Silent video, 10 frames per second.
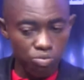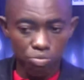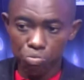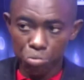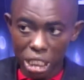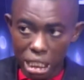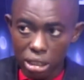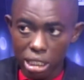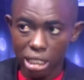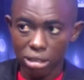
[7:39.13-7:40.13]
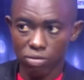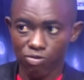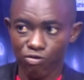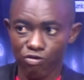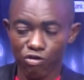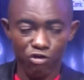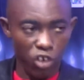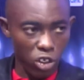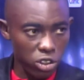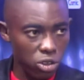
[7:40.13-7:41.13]
been their
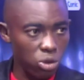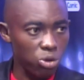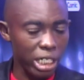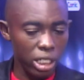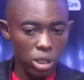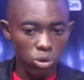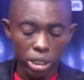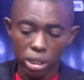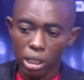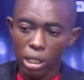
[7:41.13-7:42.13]
force to reckon with.